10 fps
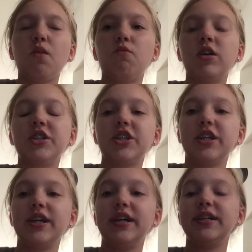which
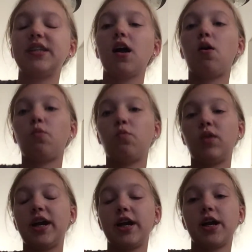is
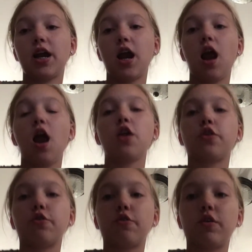where
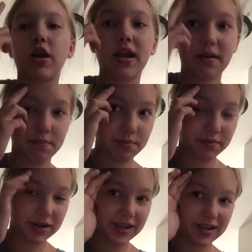your
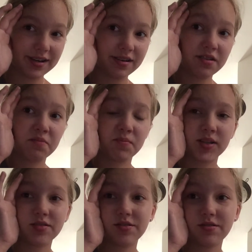brain
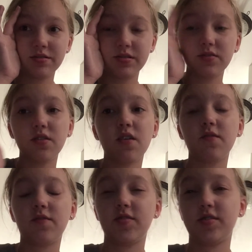muscles
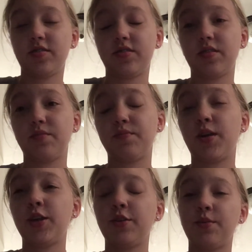for a certain
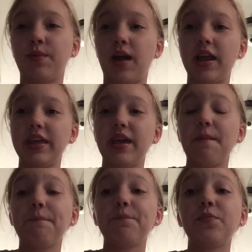part of your
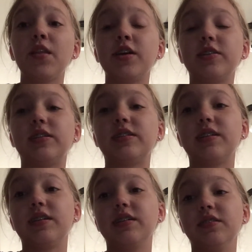body
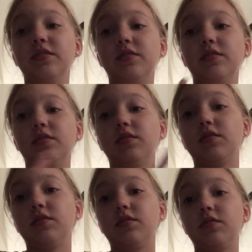doesn't
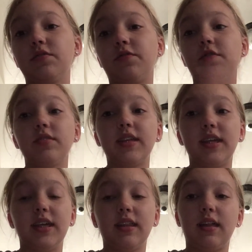
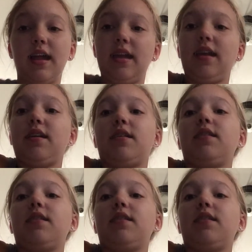fully, like,